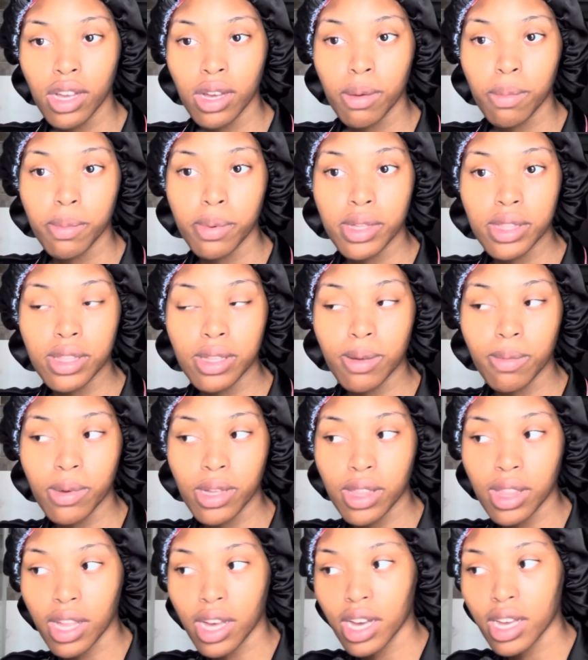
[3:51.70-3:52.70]
put them
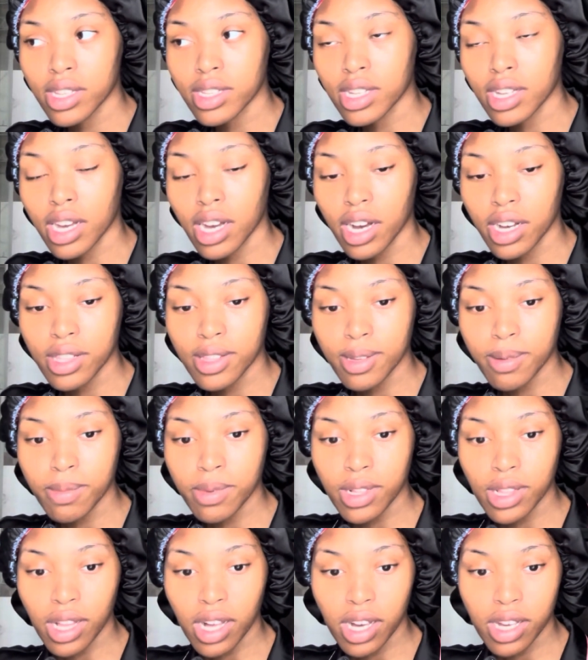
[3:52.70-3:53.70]
aligned and guide them
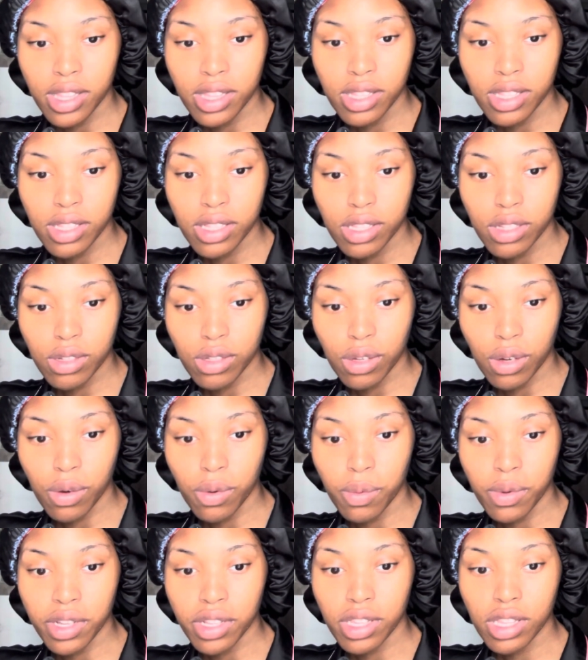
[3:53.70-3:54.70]
aligned,
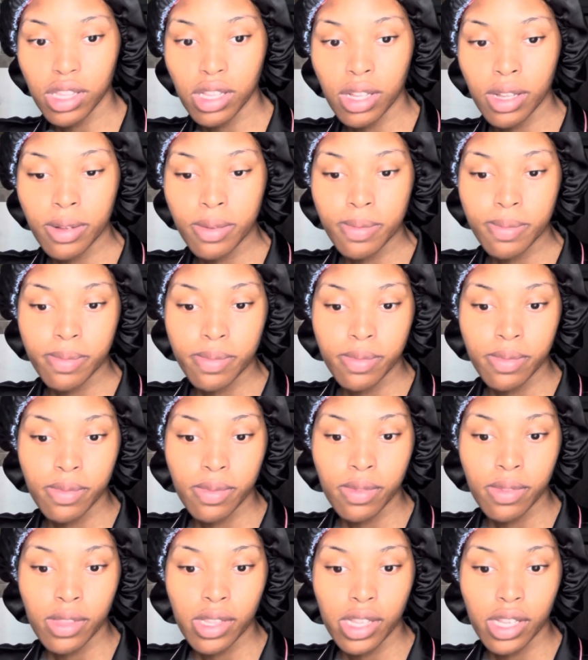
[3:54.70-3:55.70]
with
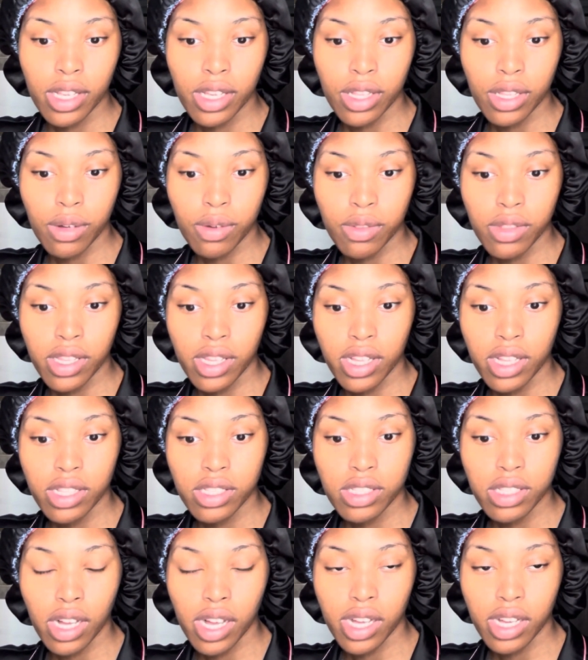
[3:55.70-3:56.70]

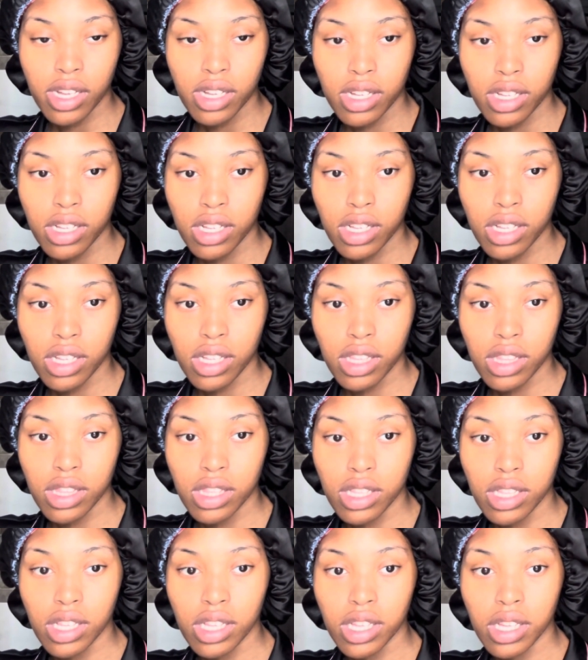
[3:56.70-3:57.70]
things like,
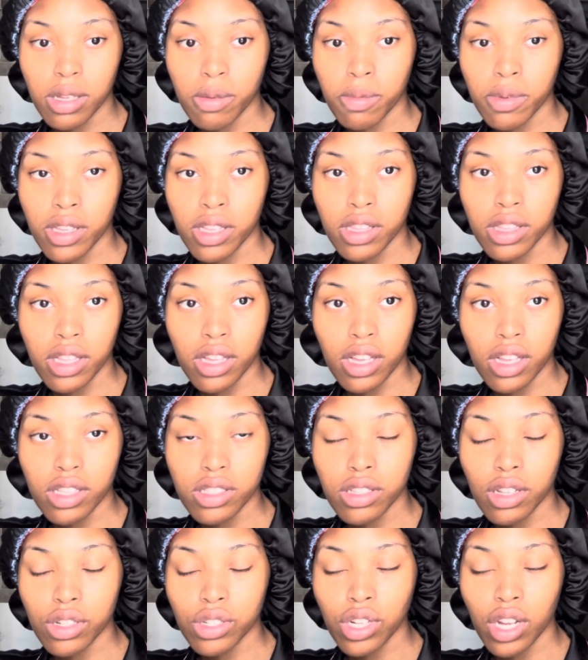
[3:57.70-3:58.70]
it could be things
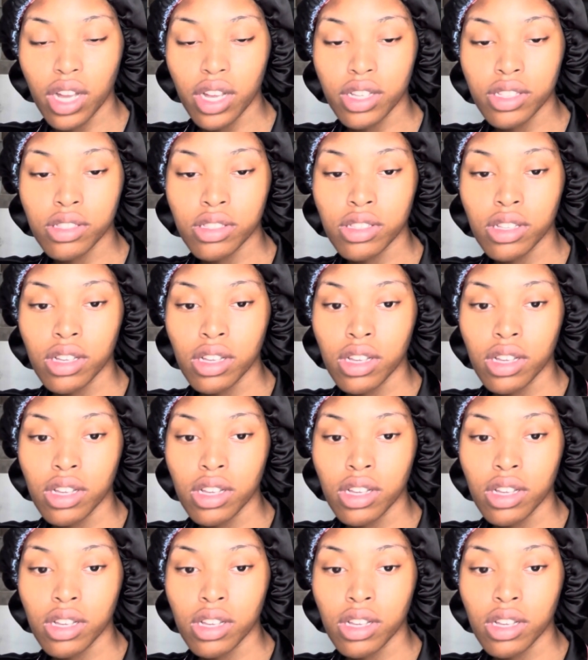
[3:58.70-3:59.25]
such as